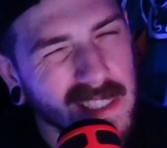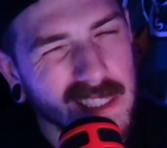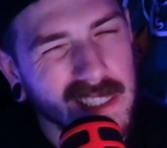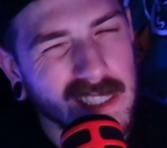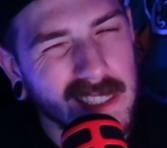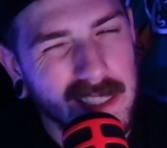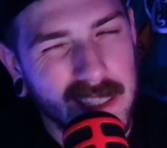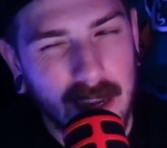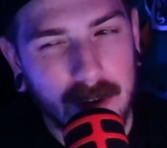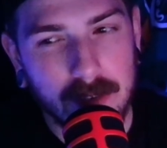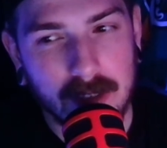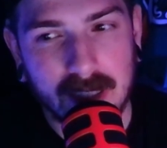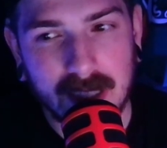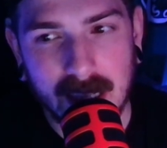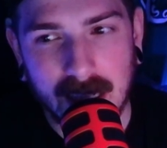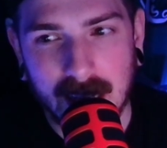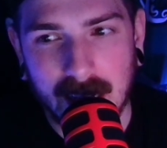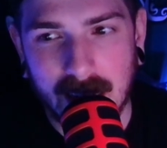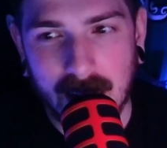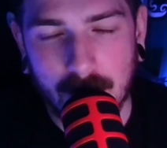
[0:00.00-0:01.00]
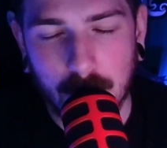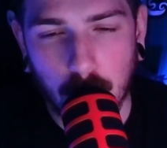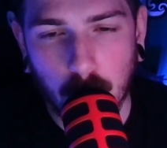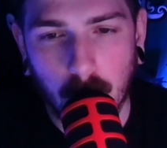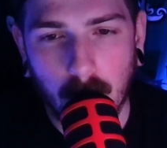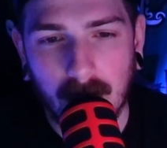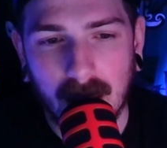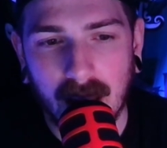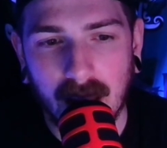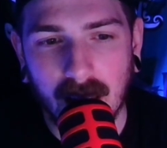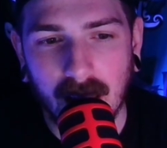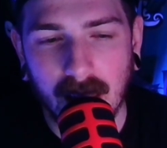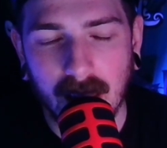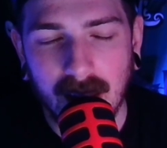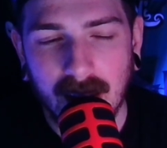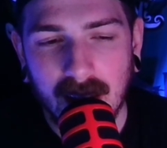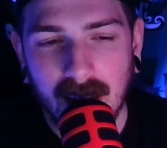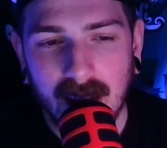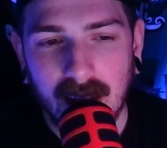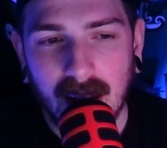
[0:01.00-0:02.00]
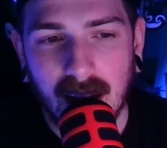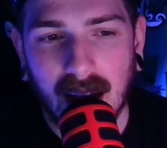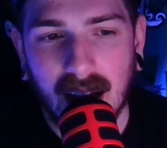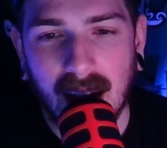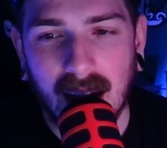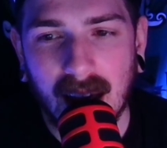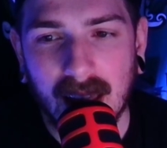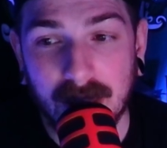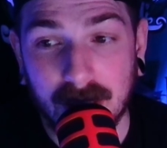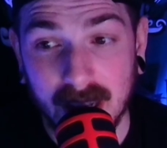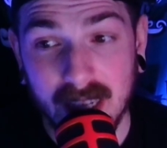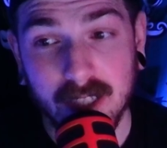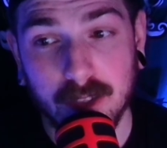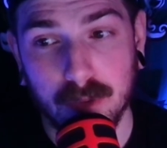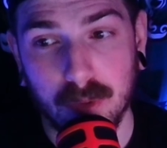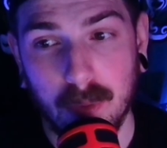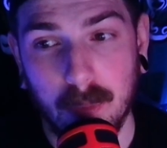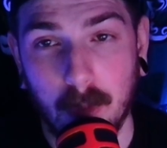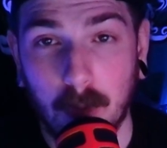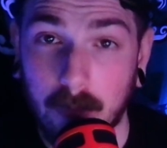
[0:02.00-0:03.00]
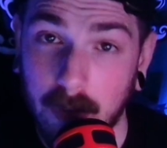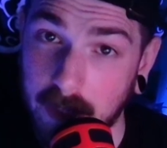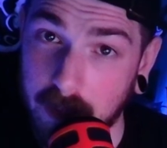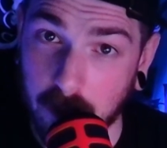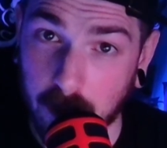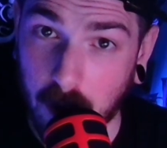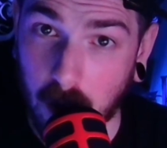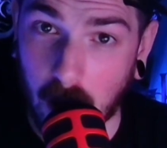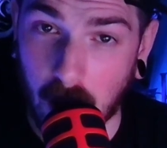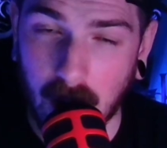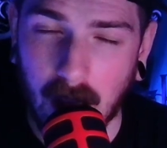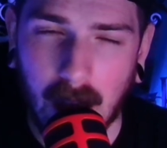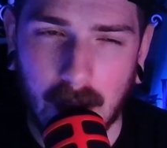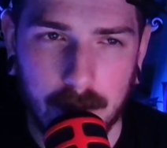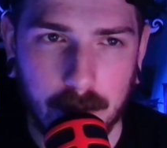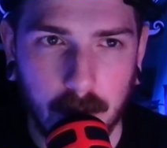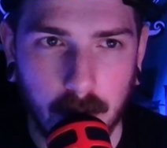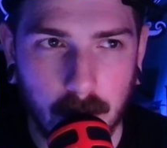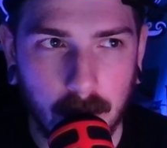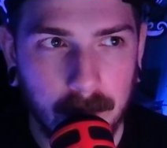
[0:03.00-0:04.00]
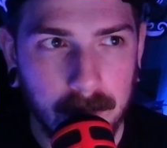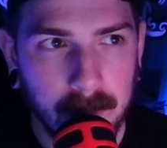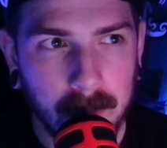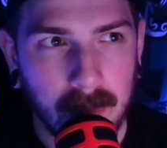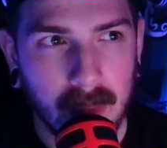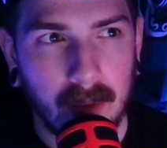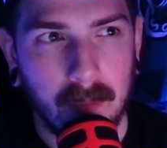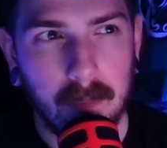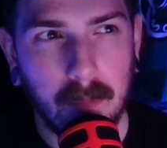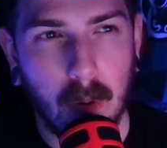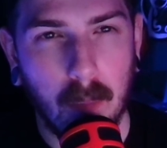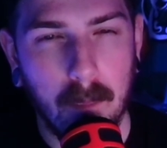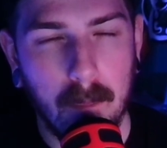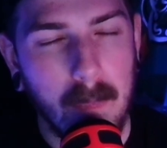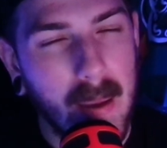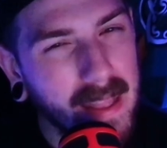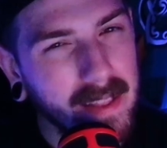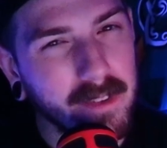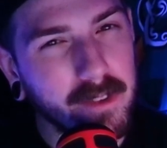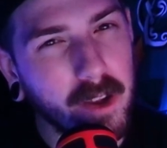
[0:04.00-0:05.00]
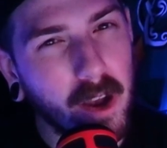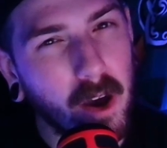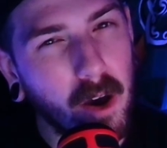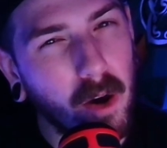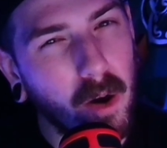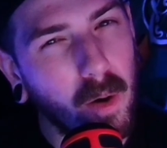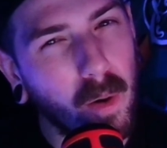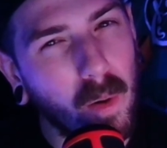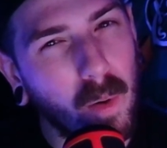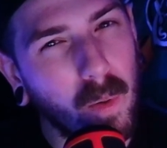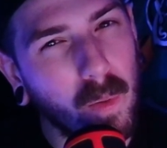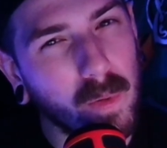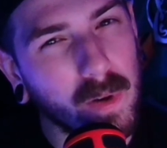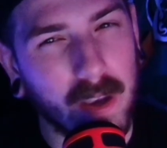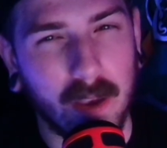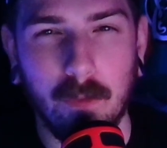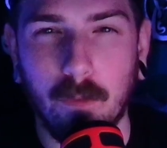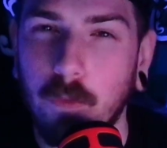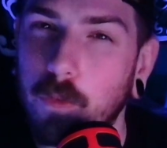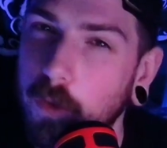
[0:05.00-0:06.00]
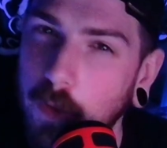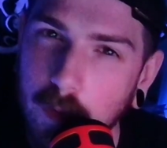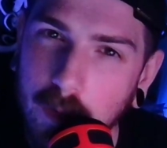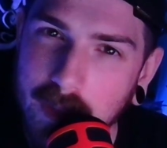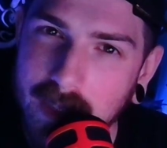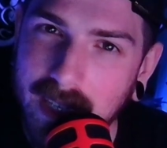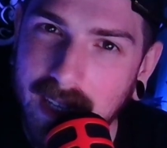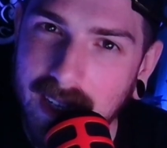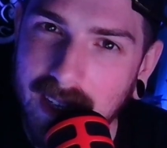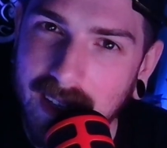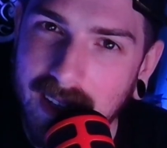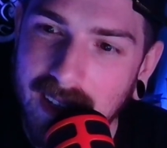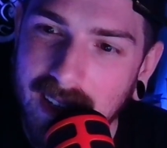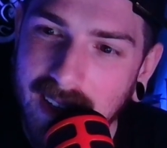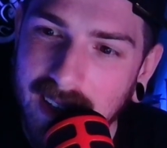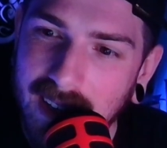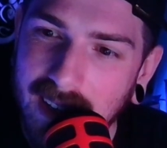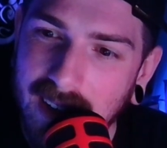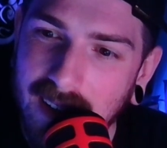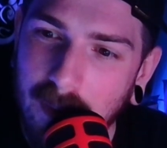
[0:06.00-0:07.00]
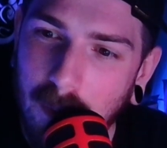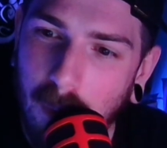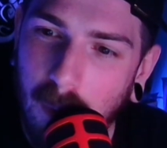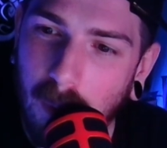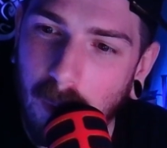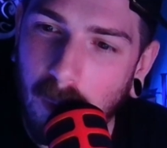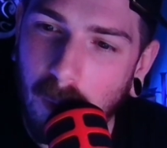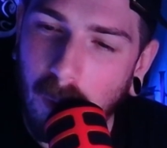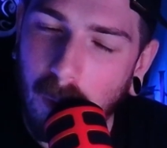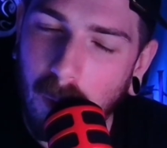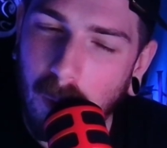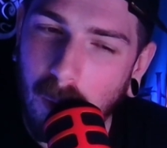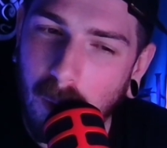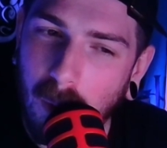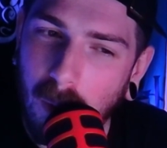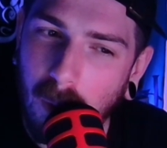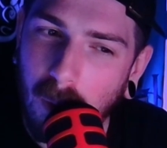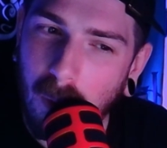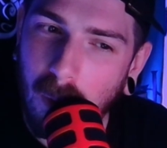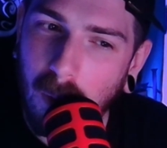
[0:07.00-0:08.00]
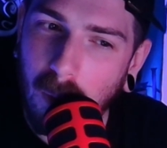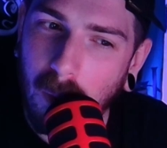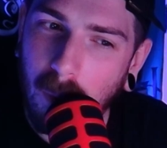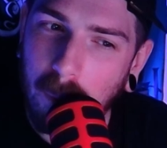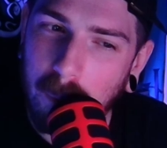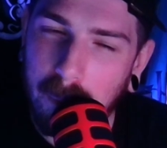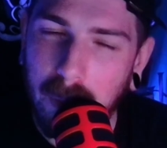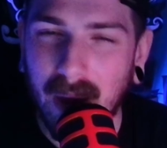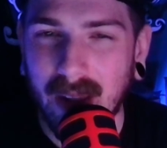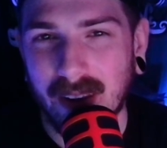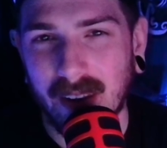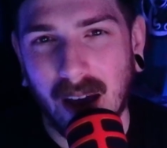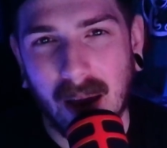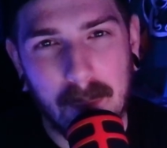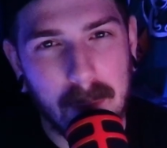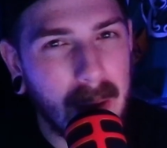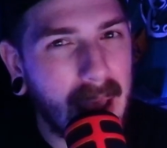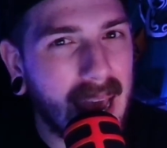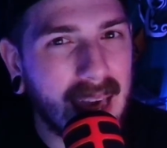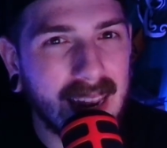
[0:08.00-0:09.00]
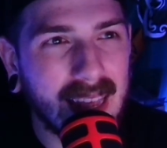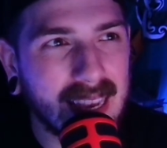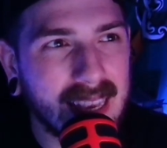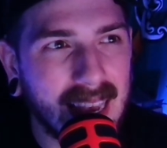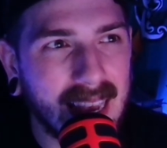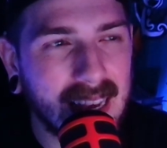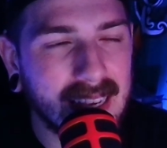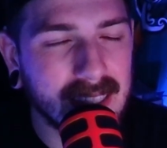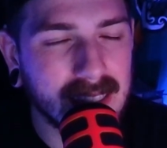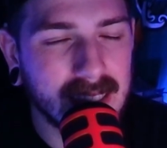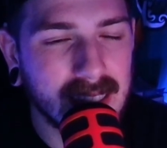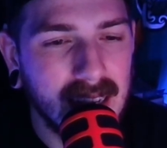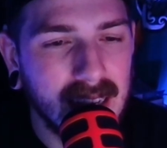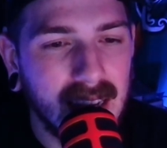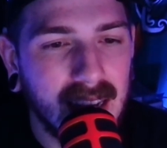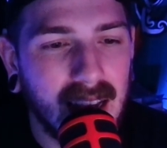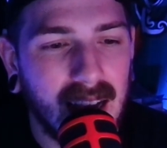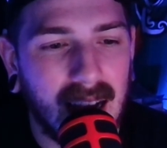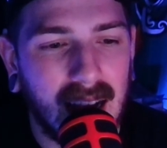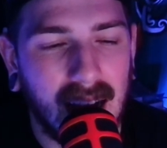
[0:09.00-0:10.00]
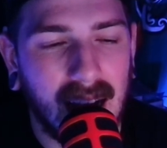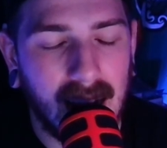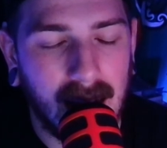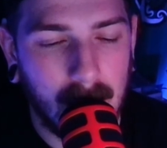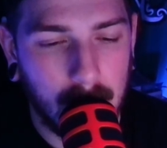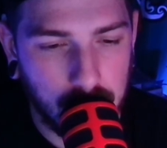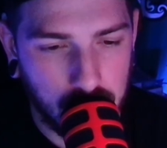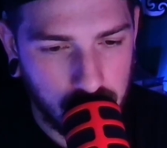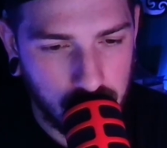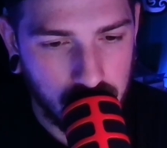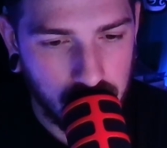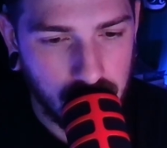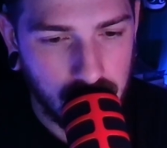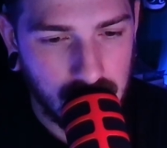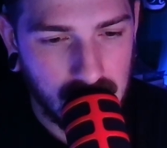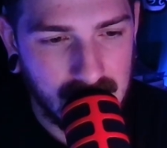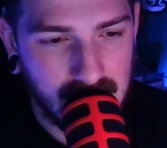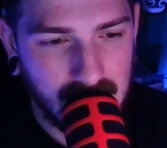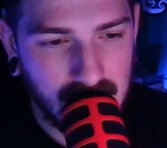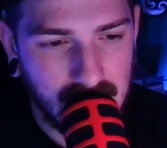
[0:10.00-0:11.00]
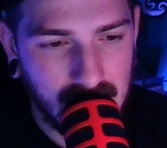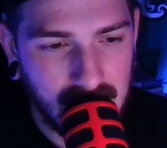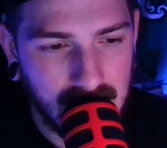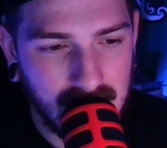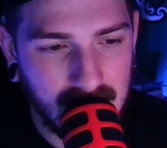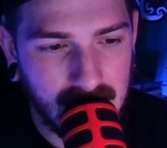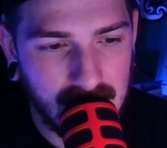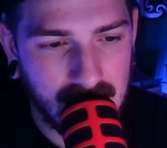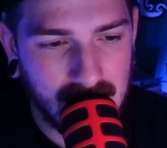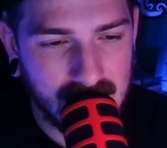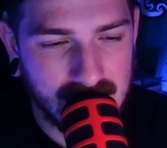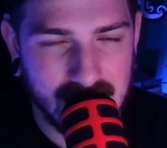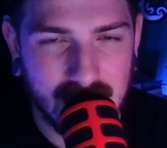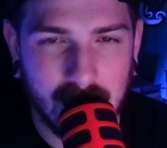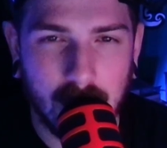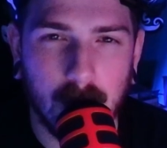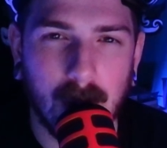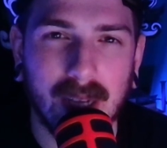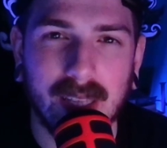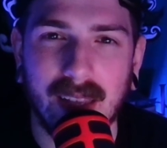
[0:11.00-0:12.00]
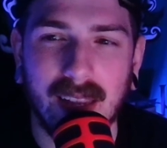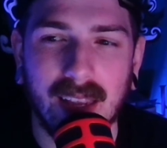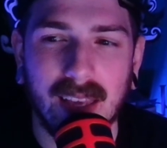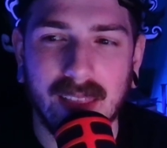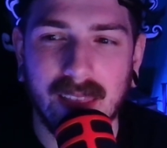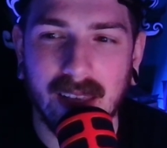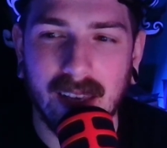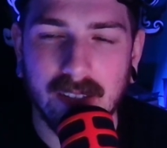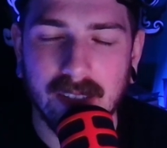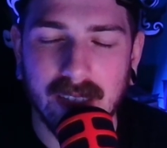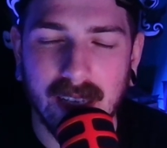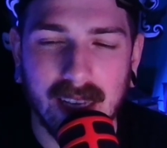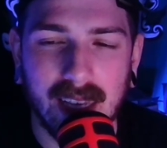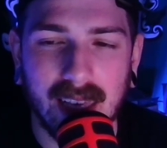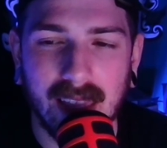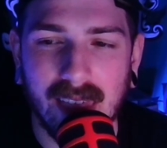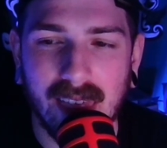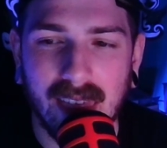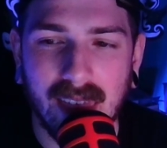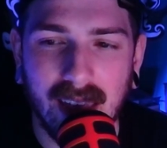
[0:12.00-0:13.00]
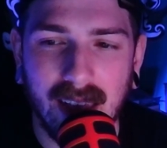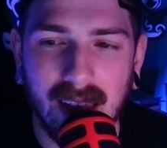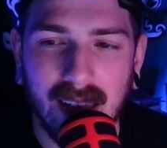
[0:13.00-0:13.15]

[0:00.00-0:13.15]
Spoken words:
never seen it, never will. These 3 movies are god-awful. Memento, confusing, but not bad, I guess. And has he directed anything else? I can't think.